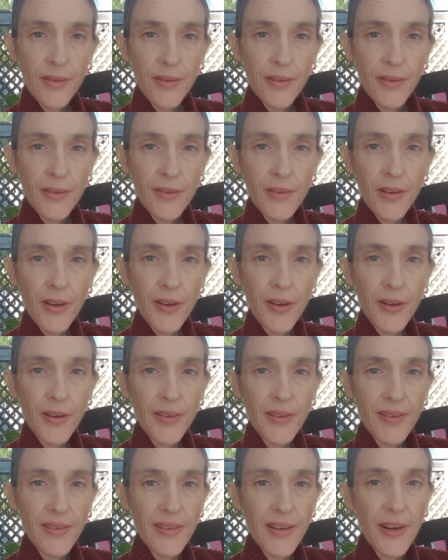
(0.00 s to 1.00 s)
So
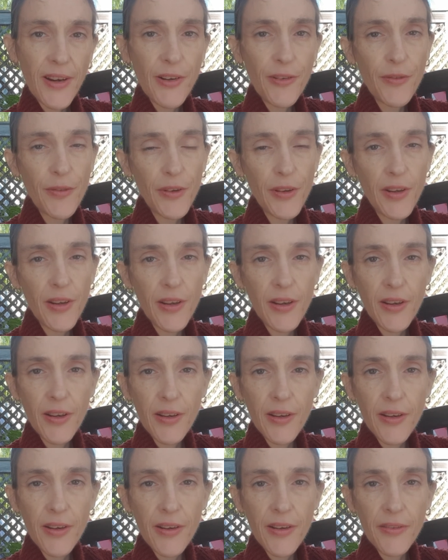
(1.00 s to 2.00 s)
start off with a
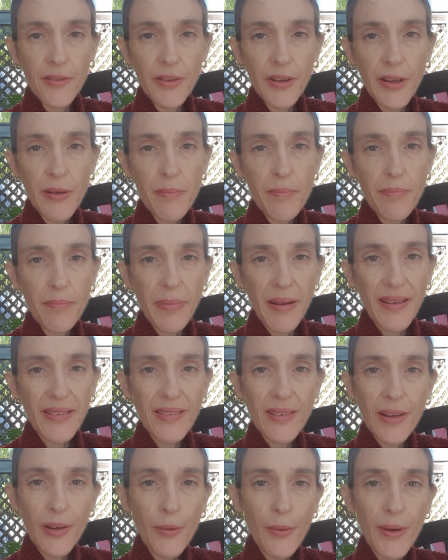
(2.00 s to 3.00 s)
kind of really
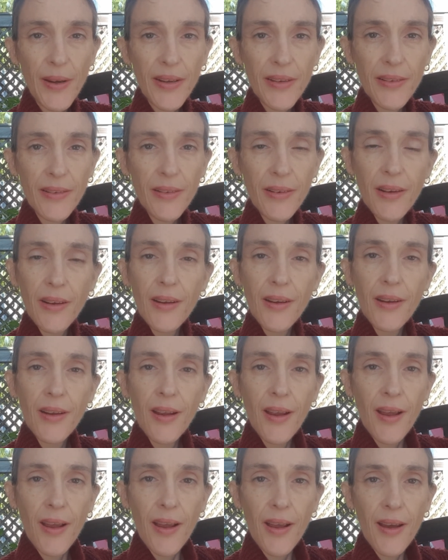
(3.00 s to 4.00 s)
basic one.
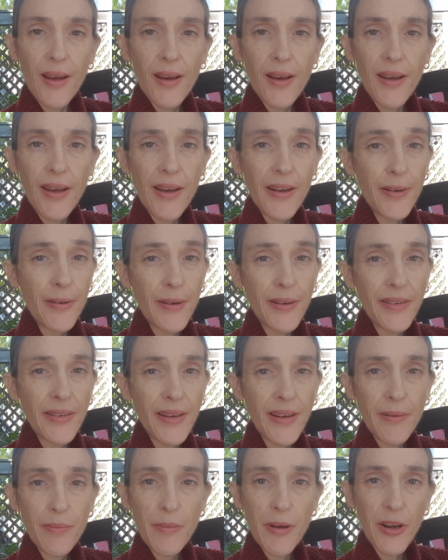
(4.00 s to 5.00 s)
How do I
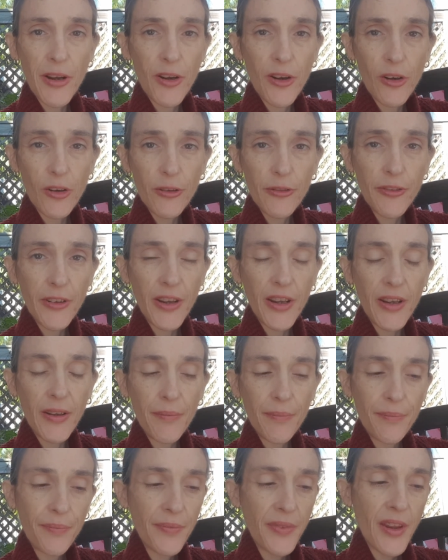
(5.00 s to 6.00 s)
take my coffee?
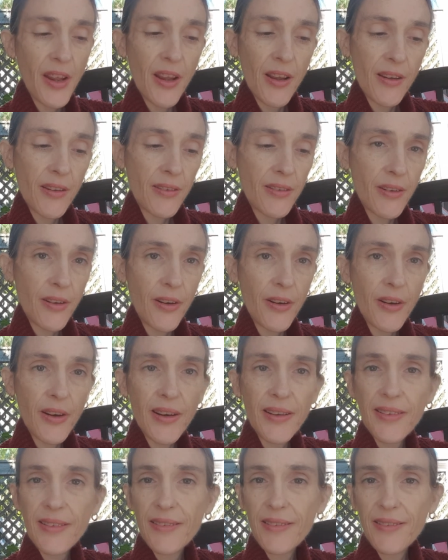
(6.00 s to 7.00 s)
So
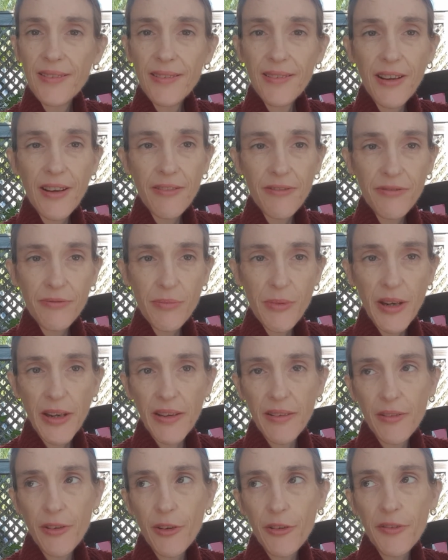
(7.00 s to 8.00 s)
I love my
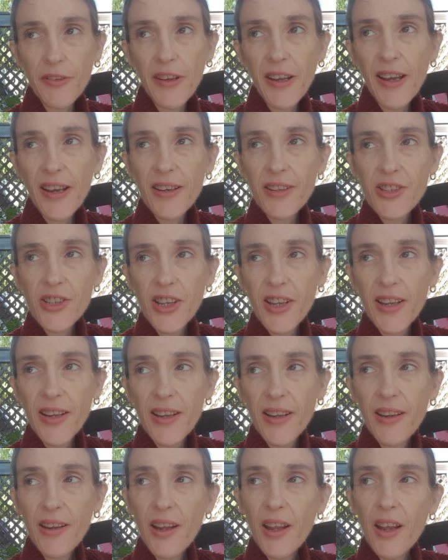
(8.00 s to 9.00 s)
coffee
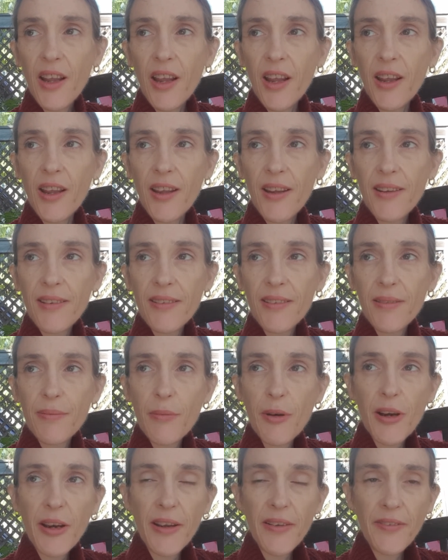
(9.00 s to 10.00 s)
actually. It's
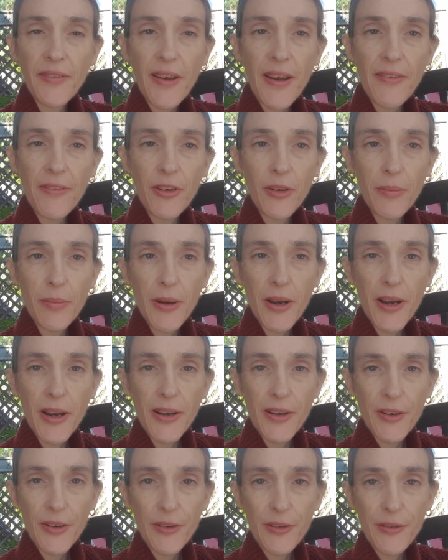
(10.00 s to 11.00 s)
my favourite
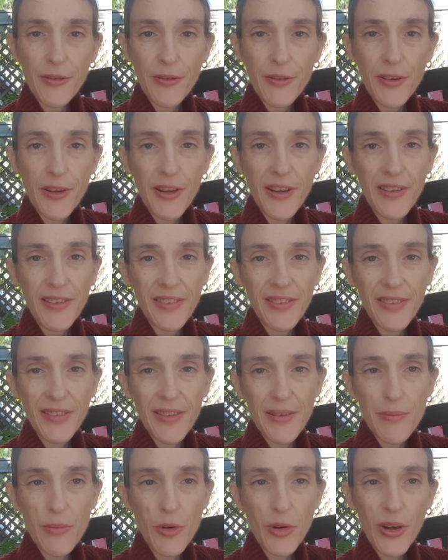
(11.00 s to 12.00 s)
part of the
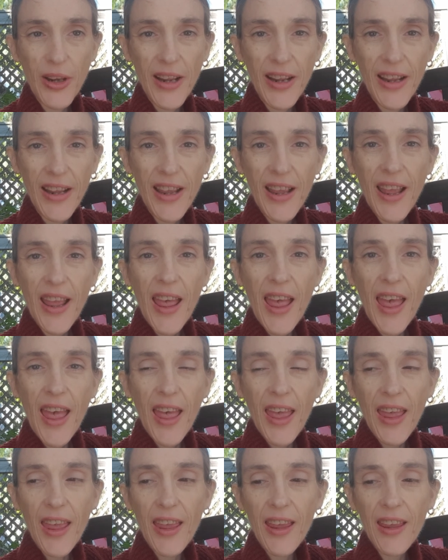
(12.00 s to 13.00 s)
morning,
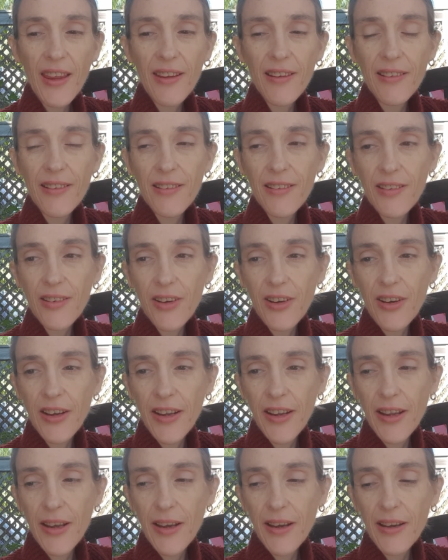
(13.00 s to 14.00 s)
and
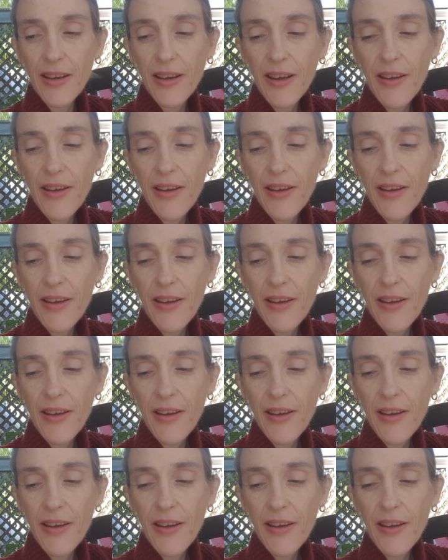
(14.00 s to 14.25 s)
I